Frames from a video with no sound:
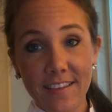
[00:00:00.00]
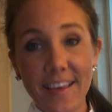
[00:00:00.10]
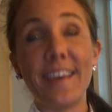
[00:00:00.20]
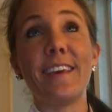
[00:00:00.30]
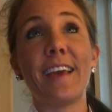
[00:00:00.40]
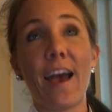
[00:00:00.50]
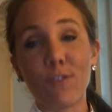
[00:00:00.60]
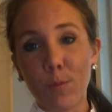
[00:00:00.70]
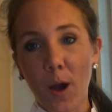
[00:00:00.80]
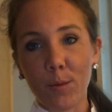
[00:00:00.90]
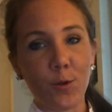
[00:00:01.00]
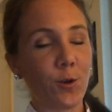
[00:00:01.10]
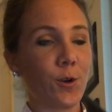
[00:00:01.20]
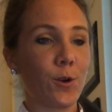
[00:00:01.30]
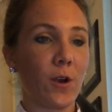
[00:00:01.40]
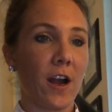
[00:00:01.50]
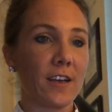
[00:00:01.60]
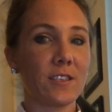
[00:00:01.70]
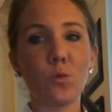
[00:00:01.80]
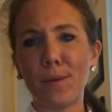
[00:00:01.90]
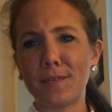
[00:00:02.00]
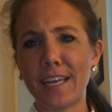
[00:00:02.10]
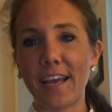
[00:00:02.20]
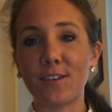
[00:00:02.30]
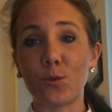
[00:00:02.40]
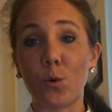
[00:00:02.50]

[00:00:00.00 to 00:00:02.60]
the ever popular sweepstakes